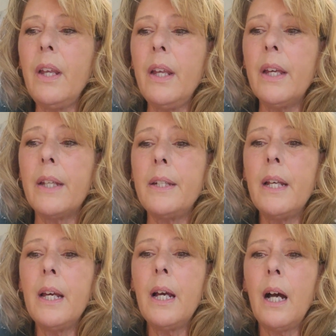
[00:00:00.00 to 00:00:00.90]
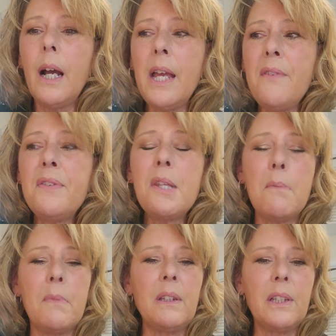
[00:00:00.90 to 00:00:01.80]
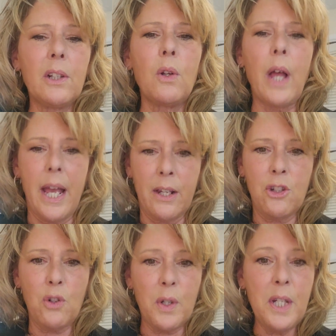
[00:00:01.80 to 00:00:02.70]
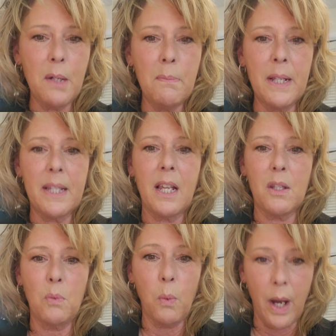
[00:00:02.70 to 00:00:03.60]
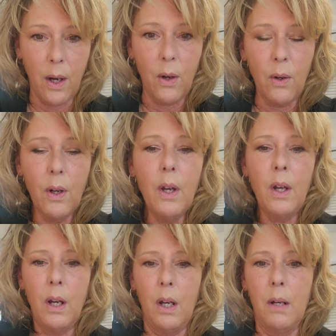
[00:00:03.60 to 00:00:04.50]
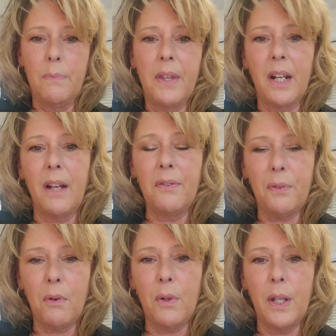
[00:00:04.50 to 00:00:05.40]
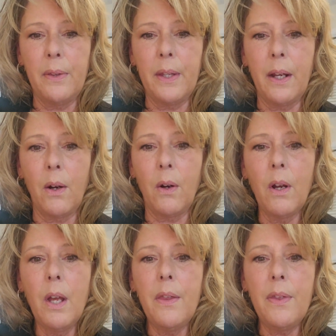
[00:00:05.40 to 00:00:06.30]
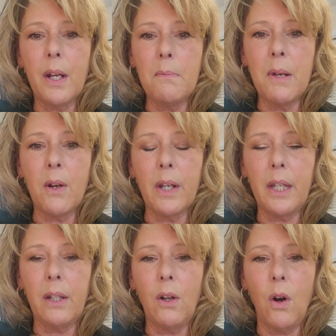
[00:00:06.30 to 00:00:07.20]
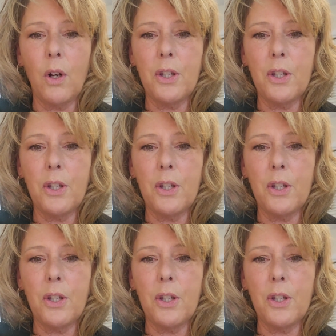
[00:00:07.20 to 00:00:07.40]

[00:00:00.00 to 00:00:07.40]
And I have some little extra tidbits as well that I've thrown in there that American Heart